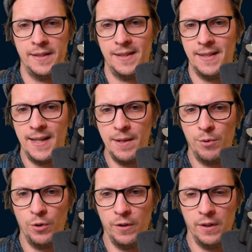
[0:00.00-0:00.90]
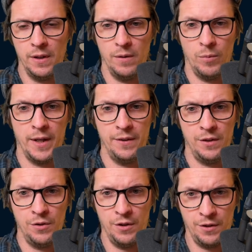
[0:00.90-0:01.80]
it's disabled
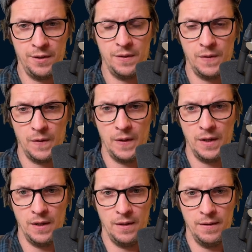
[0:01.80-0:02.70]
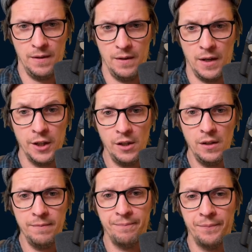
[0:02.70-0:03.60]
when you're not uh,
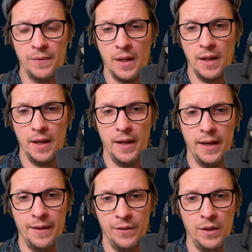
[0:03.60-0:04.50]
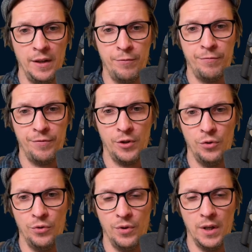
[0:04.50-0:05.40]
idle and if
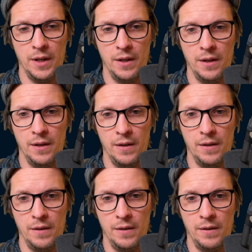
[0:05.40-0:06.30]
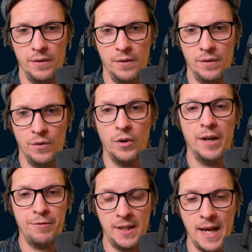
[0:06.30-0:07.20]
you, uh,
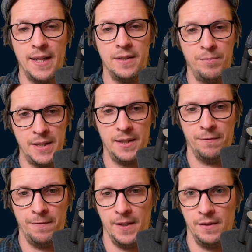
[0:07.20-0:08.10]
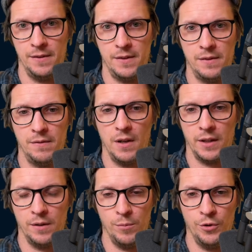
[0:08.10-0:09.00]
or if it has missing fields
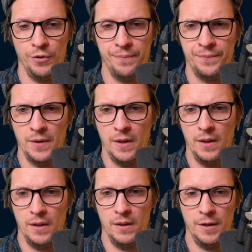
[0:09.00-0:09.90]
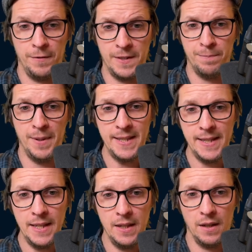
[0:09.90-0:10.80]
like the model. If it's
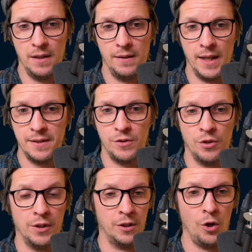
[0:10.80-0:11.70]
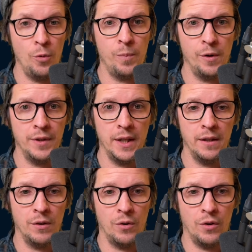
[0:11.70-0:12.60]
busy, that's during the
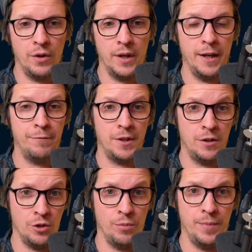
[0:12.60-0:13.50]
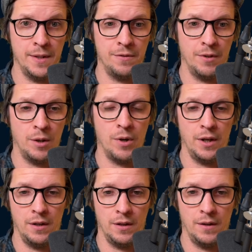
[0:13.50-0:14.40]
uploading or if the job is
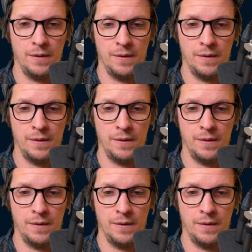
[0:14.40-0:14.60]
required.